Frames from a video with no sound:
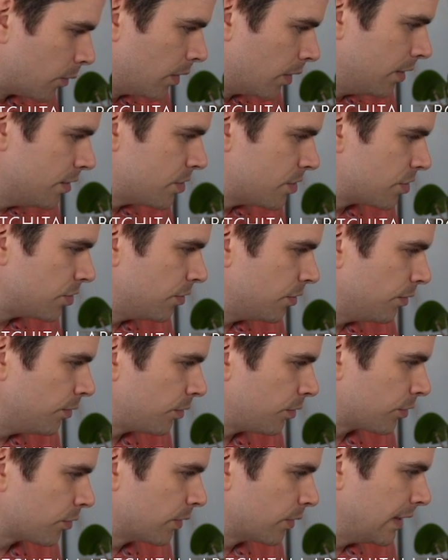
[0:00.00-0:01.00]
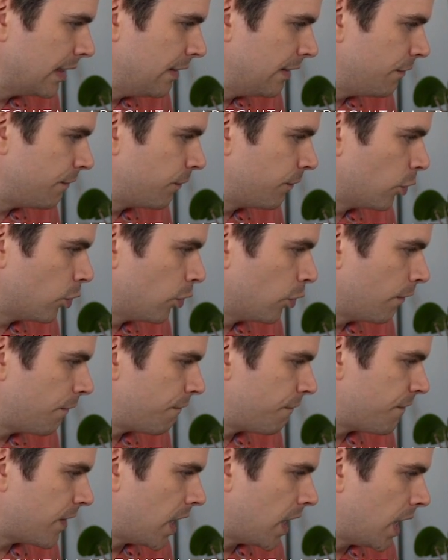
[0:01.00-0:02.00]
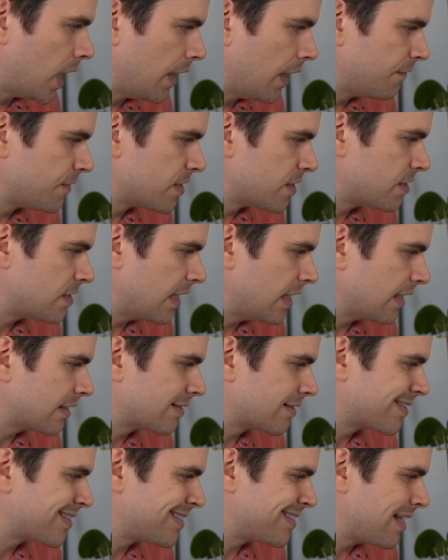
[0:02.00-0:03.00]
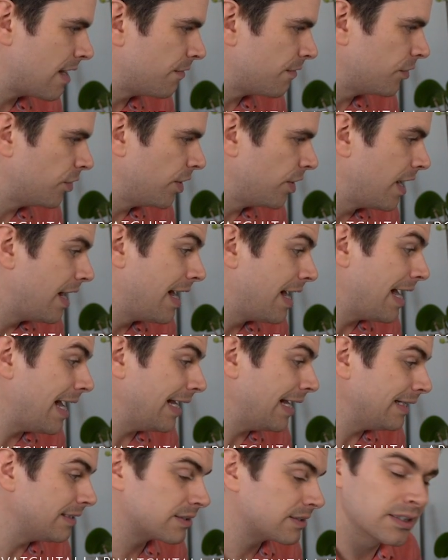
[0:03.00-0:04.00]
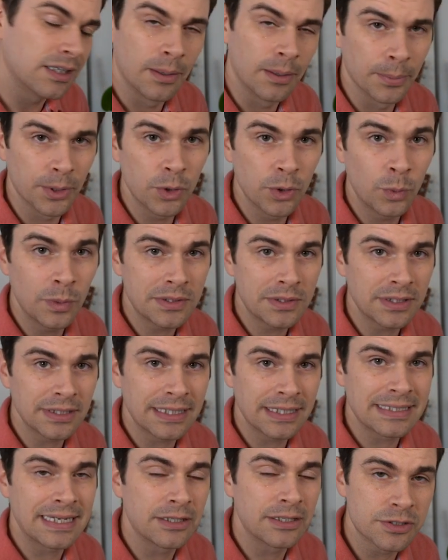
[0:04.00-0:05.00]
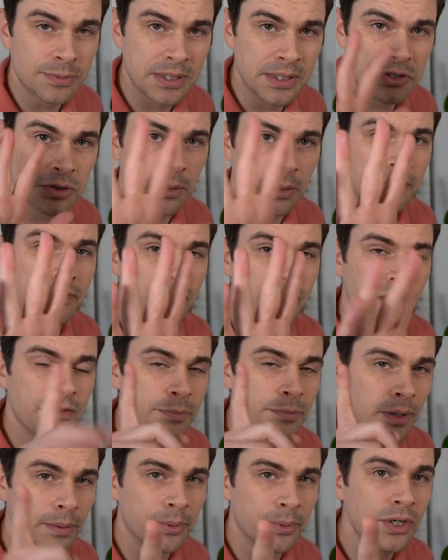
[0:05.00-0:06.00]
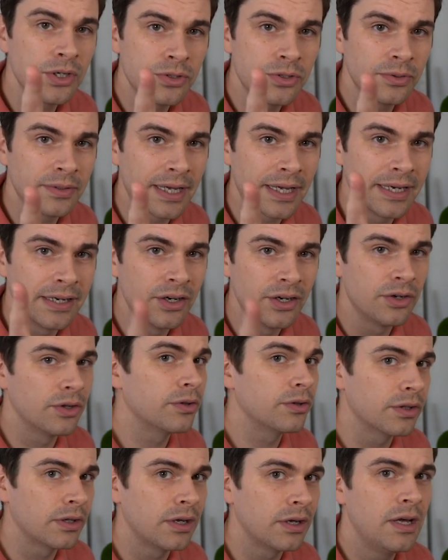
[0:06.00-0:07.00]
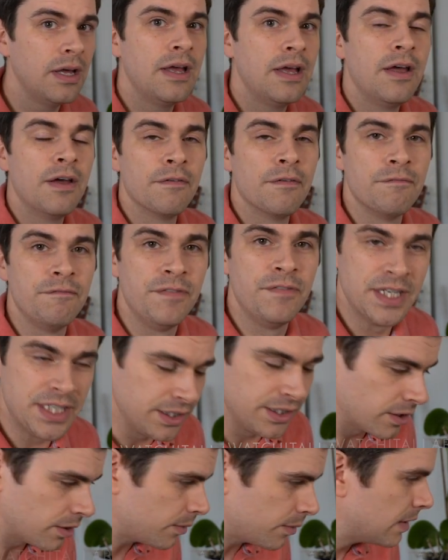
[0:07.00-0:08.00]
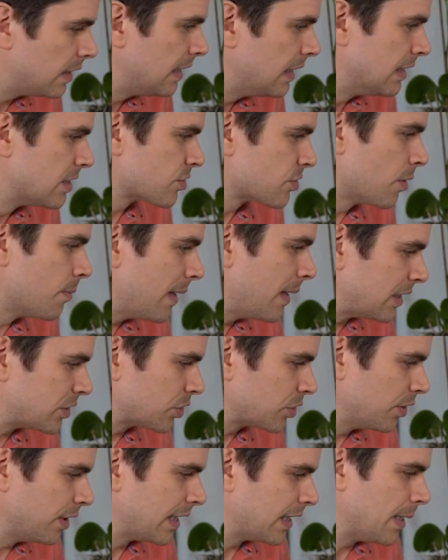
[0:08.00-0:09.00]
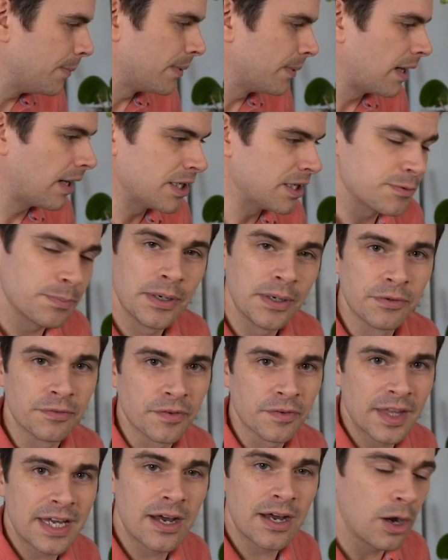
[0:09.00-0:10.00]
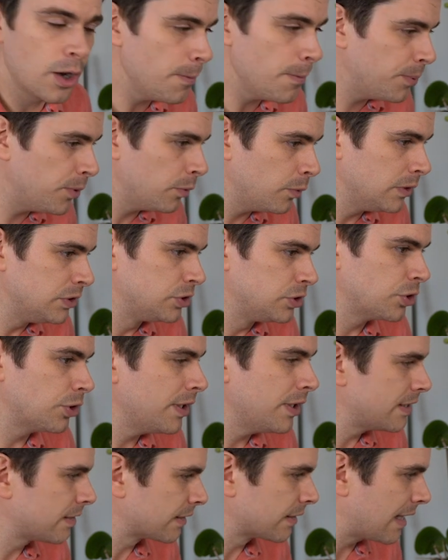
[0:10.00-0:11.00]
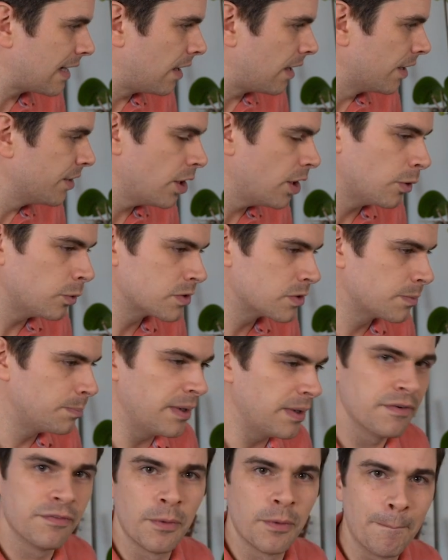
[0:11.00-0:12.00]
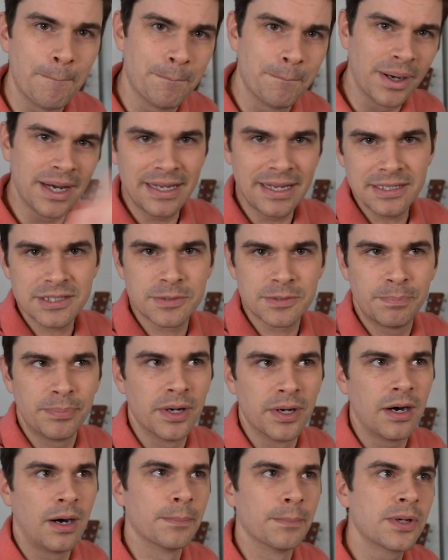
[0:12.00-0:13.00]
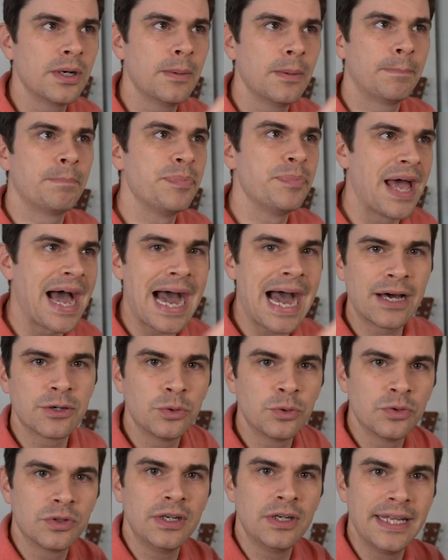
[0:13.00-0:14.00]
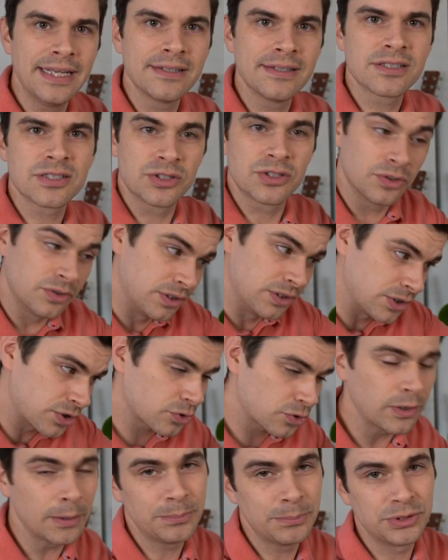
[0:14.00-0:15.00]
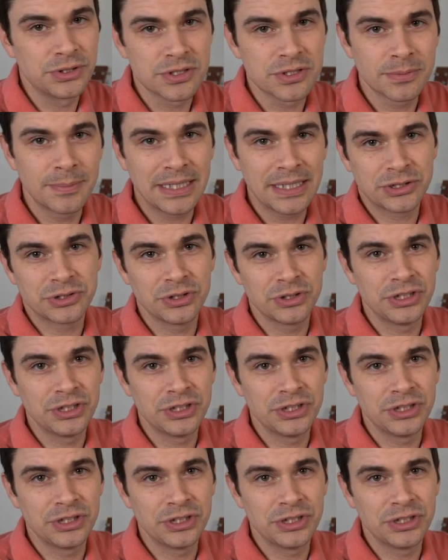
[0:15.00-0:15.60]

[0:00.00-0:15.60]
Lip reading: 1, 2, 3, 4, 5, 6, 7, 8. I'm going to whittle that down to my top 5, but I'm going to do that in another video. So make sure you keep your eyes peeled for that. Hope you enjoyed that. I know it was a bit of a blitz, but I'm going to add all the links to the description, so make sure